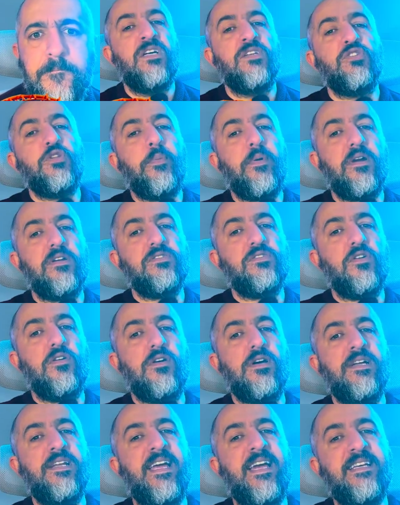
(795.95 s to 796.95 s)
So the park's
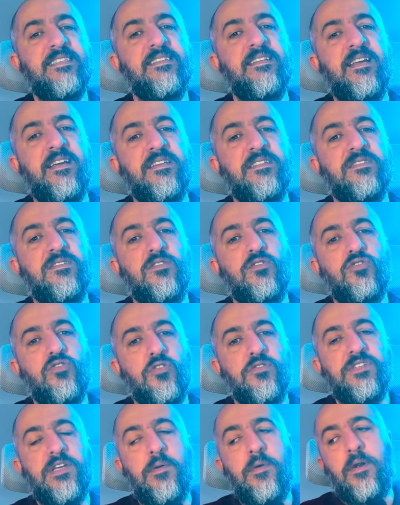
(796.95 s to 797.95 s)
got an S&S
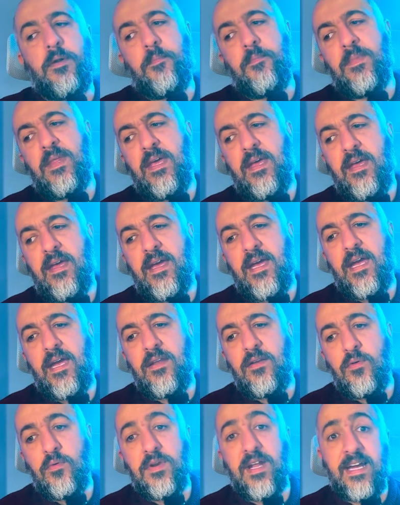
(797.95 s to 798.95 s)
shot tower,
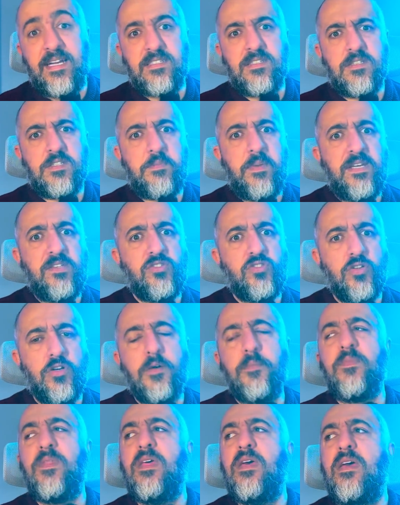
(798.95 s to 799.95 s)
known as Space Shot.